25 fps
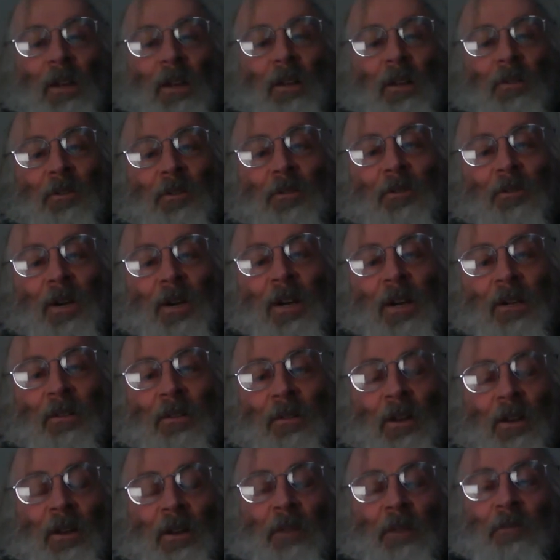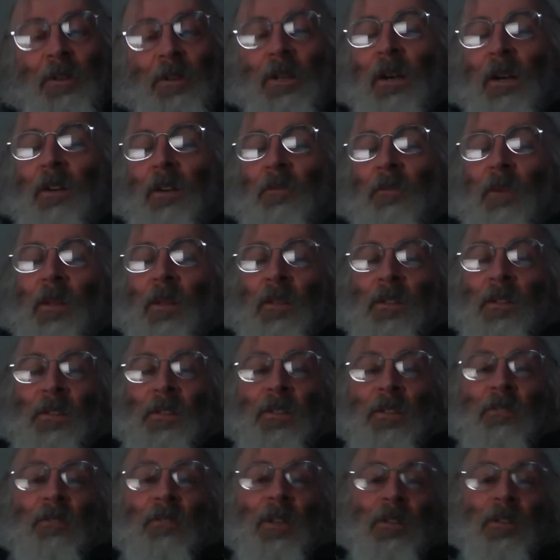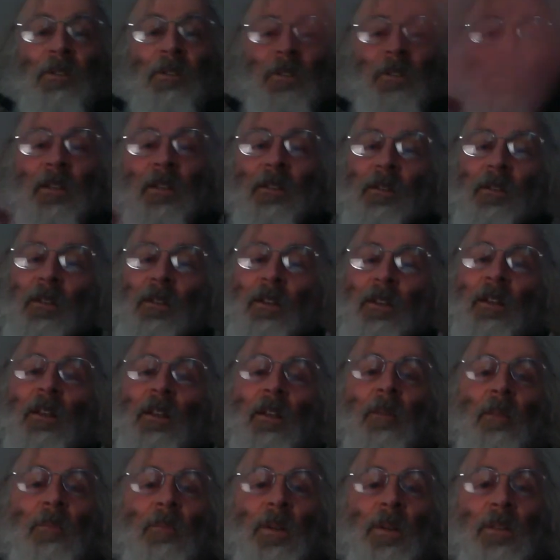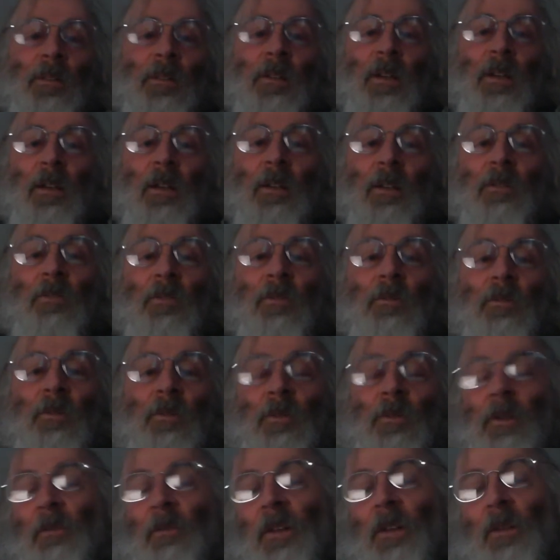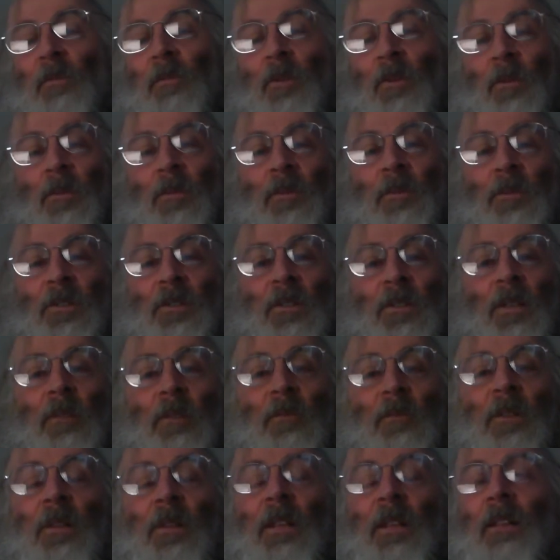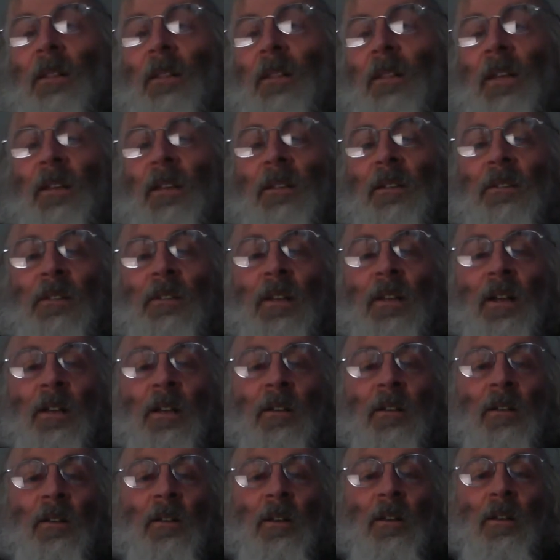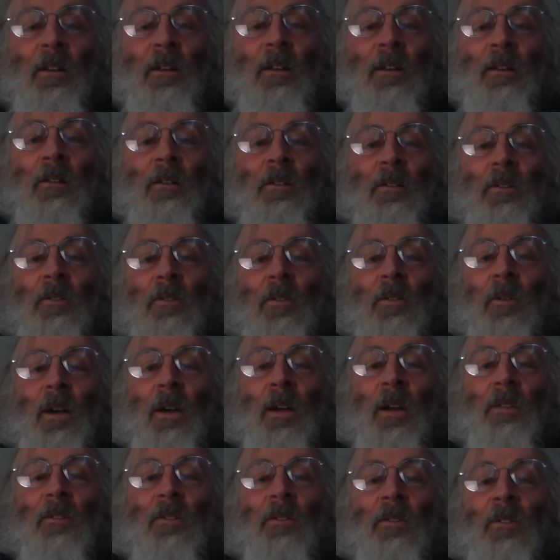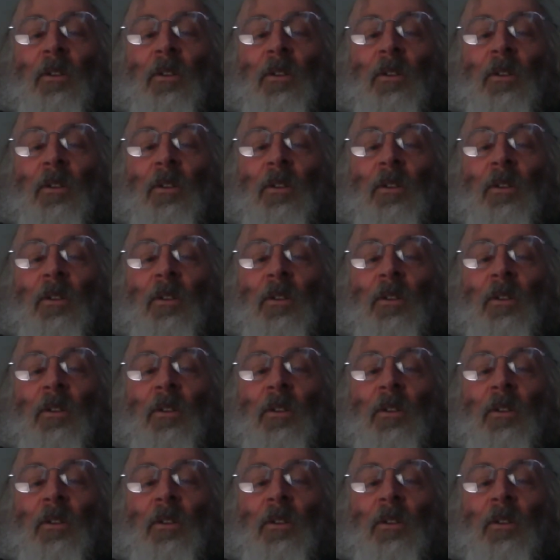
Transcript: to try and figure out whether this is real or not, but you have other problems, even little things like I don't